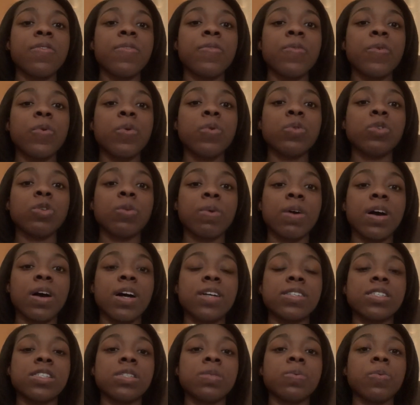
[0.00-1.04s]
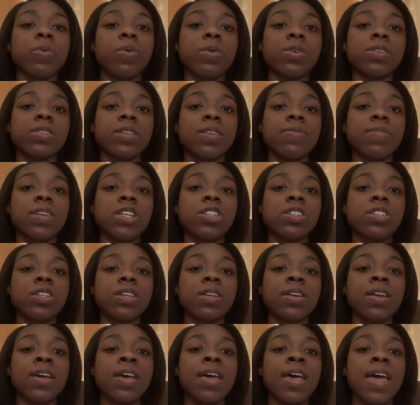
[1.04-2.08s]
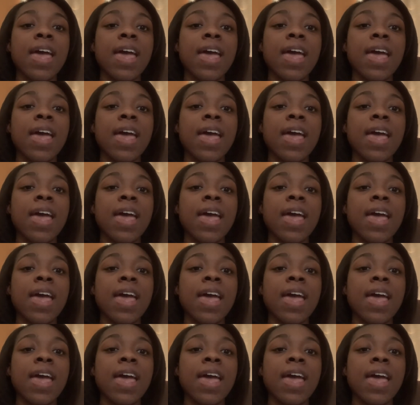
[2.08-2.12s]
full due process before his conviction,